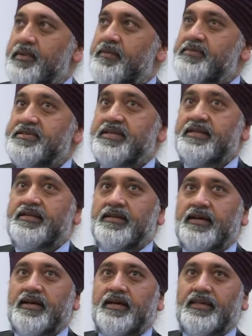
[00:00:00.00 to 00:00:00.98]
members
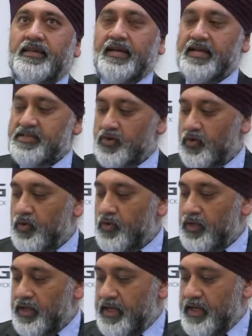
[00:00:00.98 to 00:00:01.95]
in the last
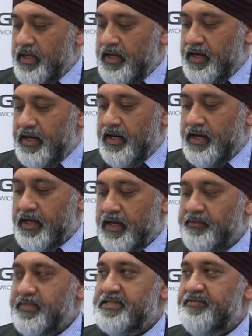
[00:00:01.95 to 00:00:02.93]
call.
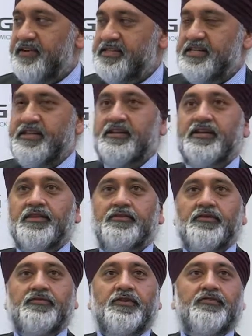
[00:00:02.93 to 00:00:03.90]
Government's invested another
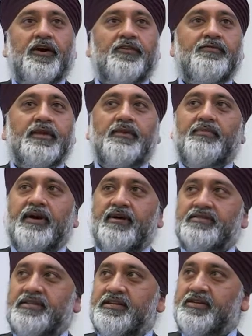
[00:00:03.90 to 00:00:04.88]
£55 million
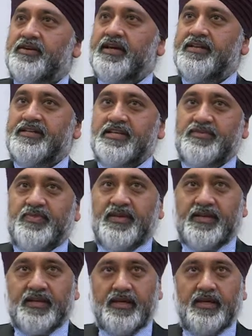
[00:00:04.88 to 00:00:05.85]
in a UK
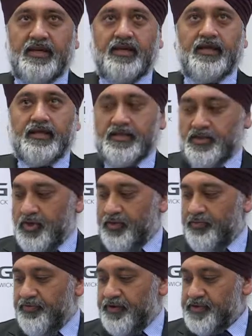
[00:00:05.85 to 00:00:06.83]
testbed. That's
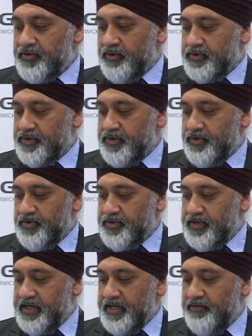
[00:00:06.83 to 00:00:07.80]
open for us all to
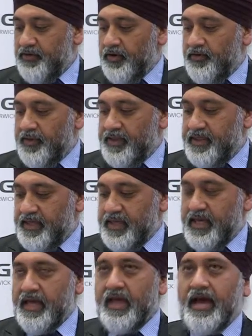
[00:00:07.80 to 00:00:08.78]
get involved with.
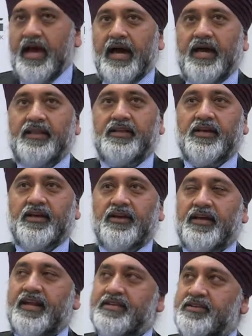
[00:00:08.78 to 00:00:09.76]
And
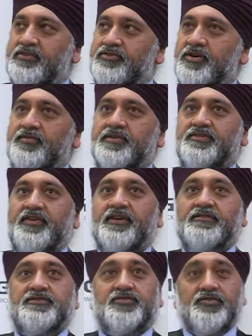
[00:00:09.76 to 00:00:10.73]
Connected and Autonomous
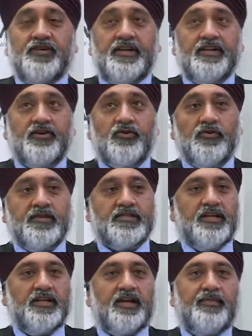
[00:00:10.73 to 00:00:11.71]
Vehicles 3, the call that's
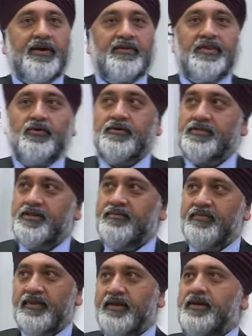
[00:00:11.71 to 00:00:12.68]
going to come out in the
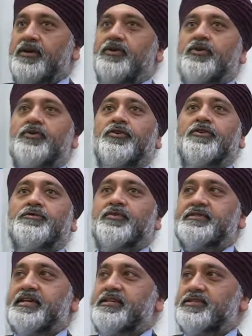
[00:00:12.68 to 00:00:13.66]
autumn. Who knows
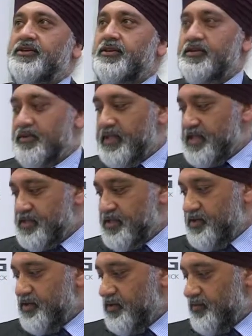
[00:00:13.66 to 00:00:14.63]
what that's going
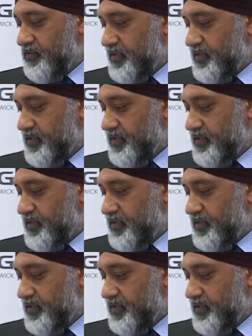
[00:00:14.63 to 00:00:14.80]
to hold for